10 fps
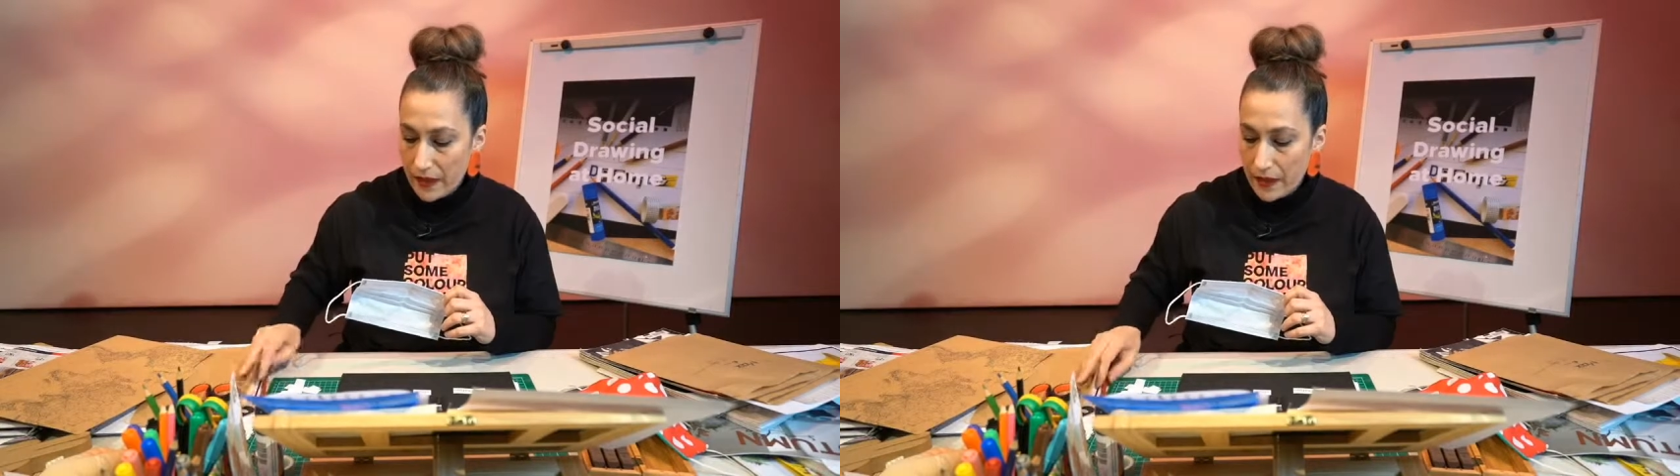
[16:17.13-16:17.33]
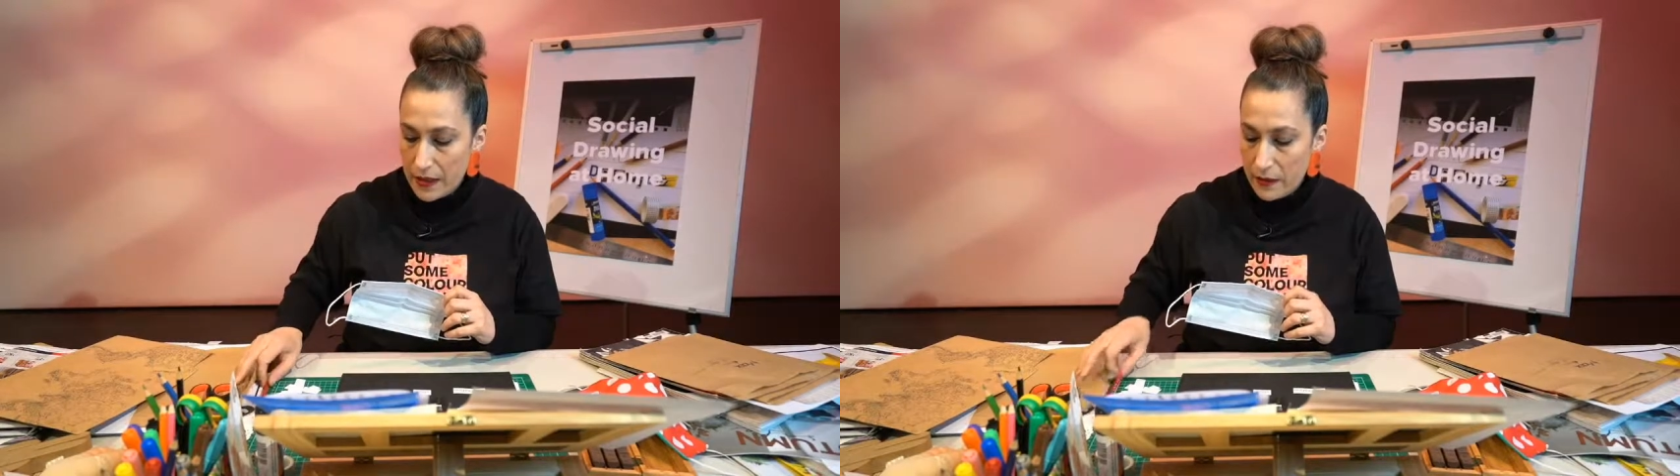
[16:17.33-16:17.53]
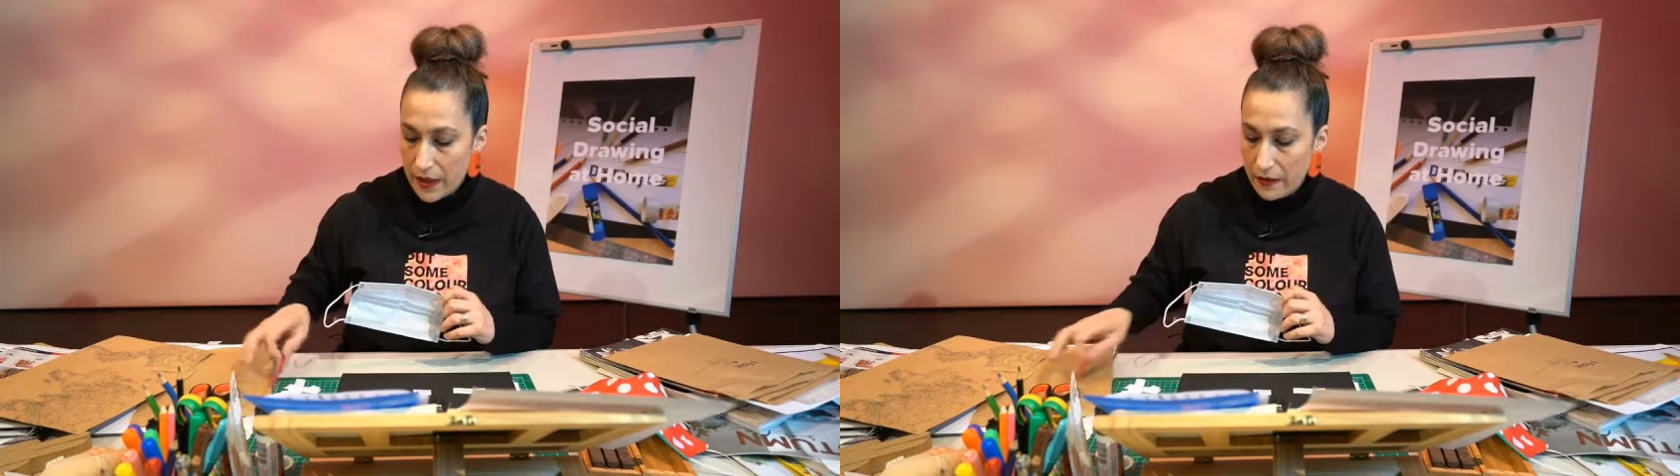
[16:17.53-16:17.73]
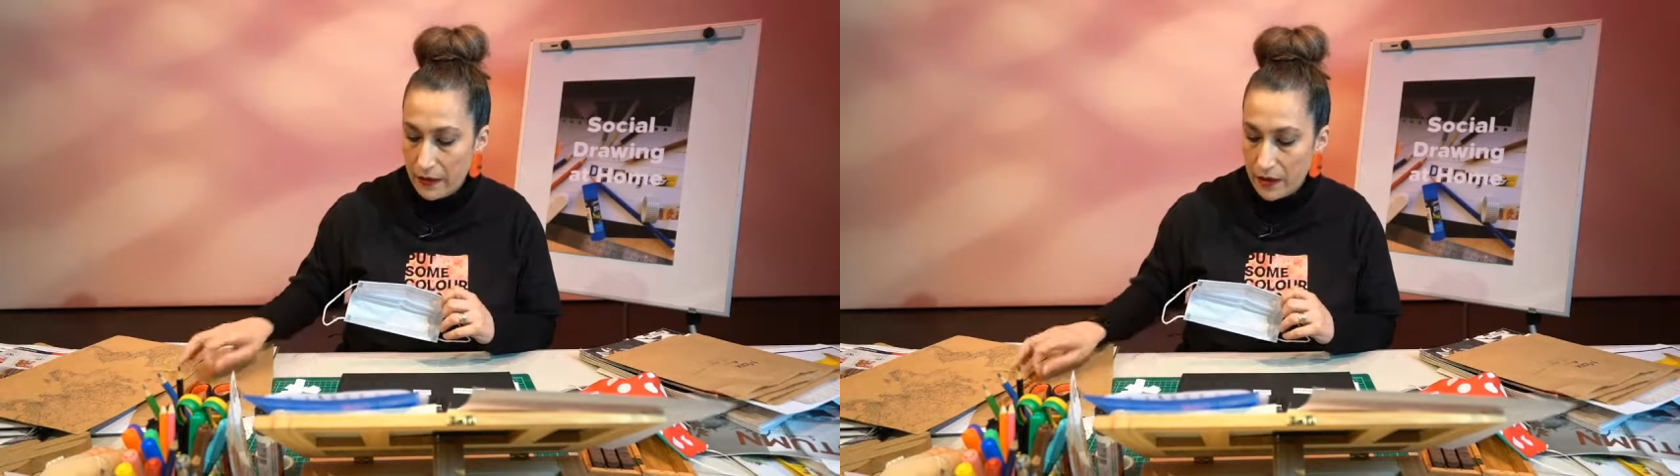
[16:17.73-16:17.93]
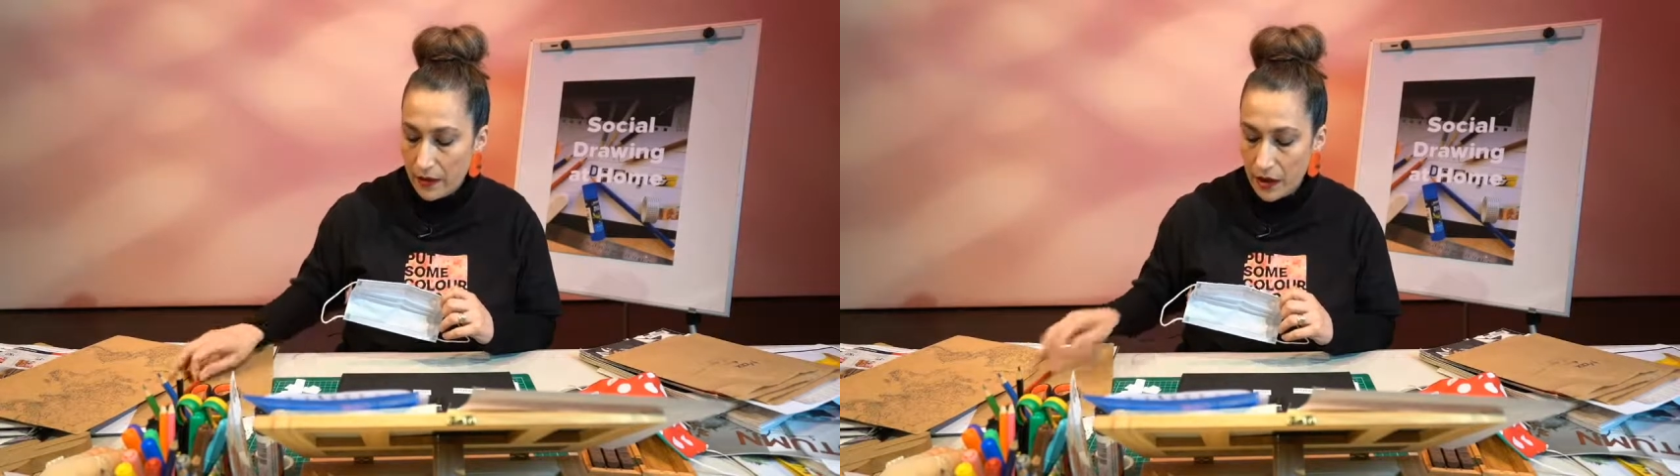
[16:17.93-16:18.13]

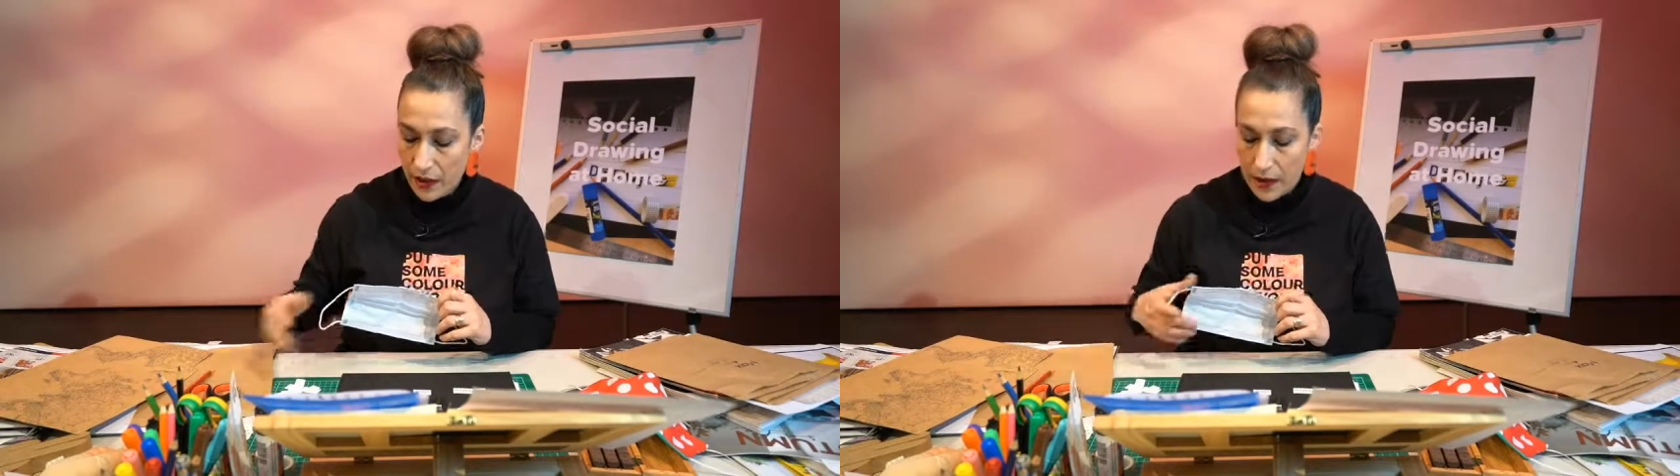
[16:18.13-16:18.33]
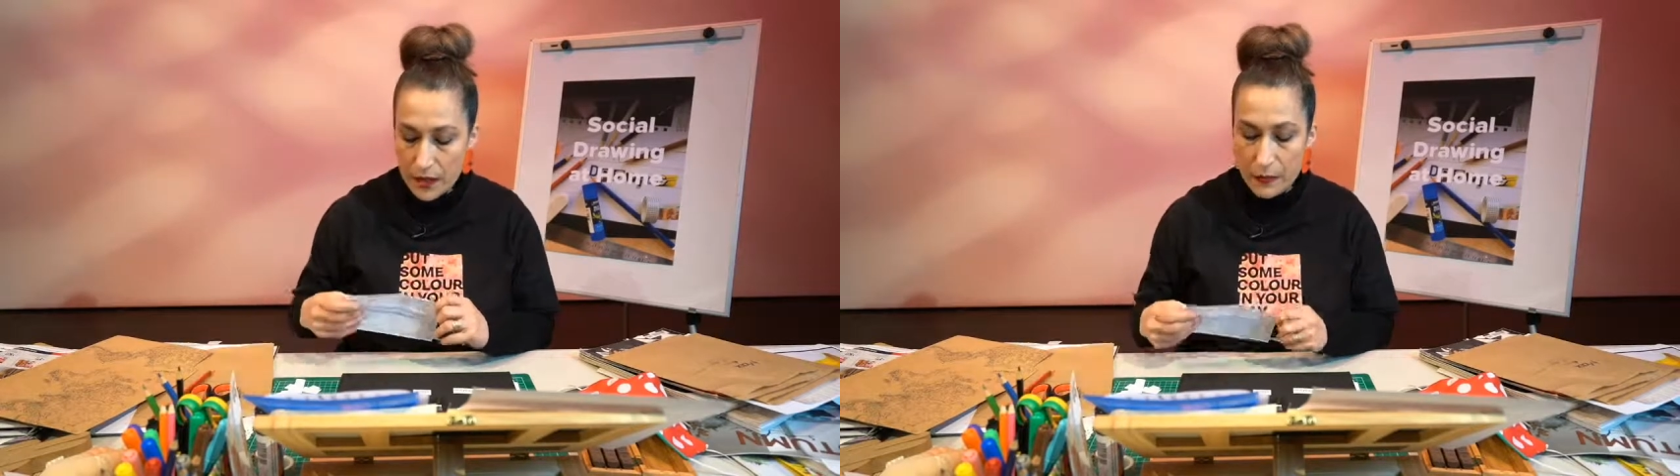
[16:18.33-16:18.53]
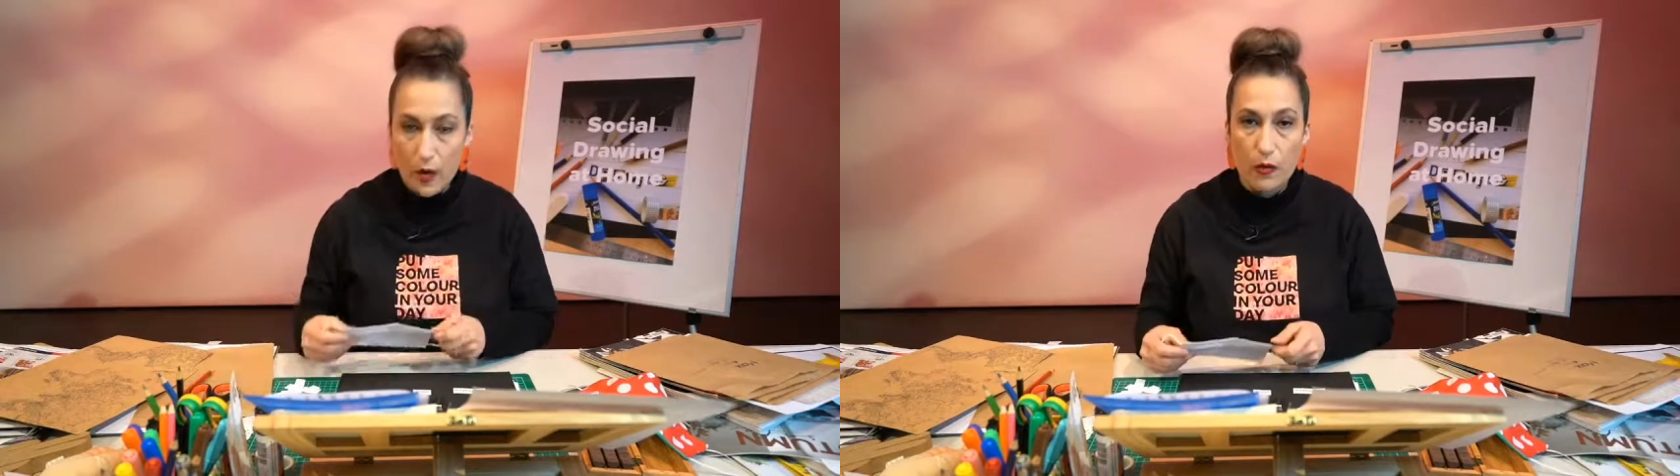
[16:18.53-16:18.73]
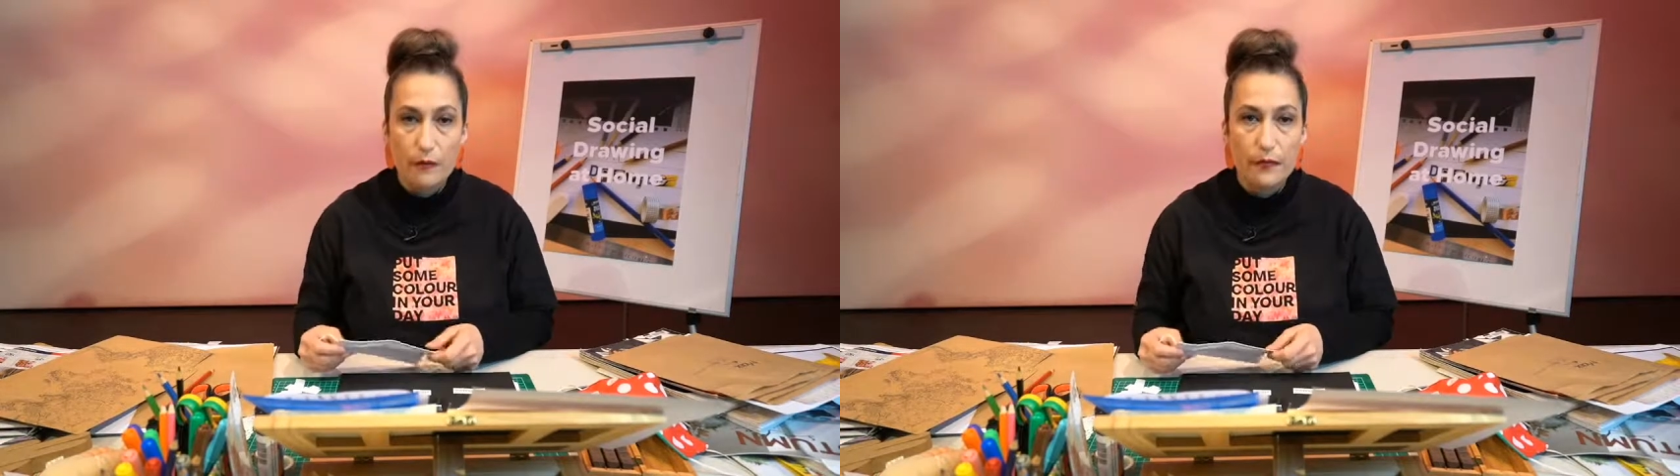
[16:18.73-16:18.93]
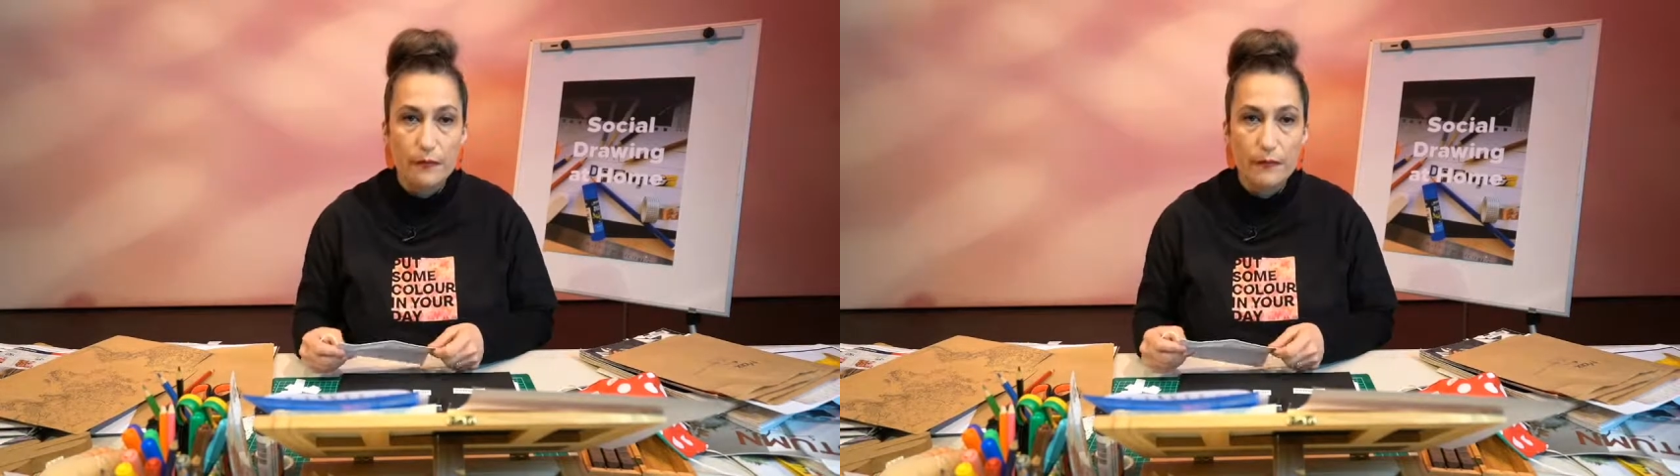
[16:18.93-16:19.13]
collage poem.